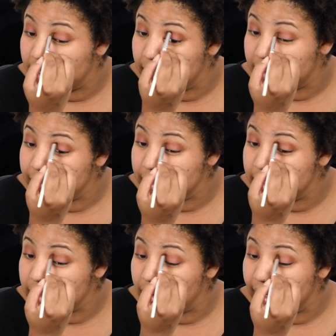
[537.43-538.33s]
And I'm
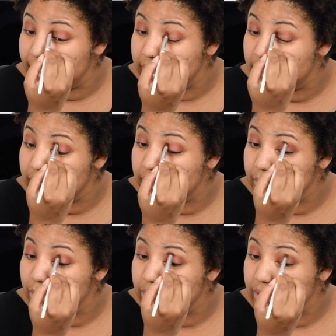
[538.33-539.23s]
just going in circular
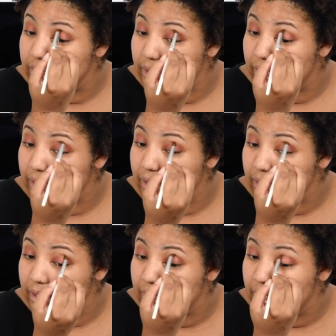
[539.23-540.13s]
motions again
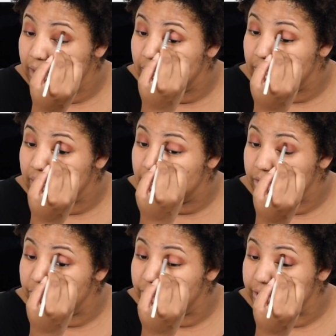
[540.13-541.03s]

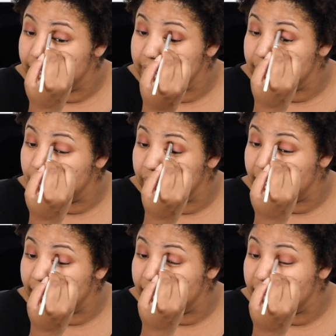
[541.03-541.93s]
just to
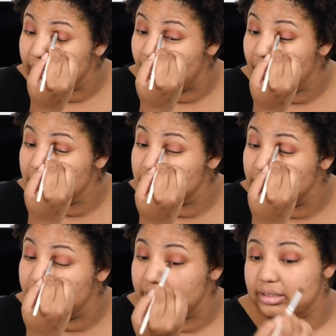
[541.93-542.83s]
blend everything out so
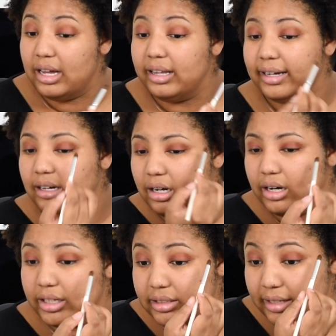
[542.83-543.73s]
there's not like a harsh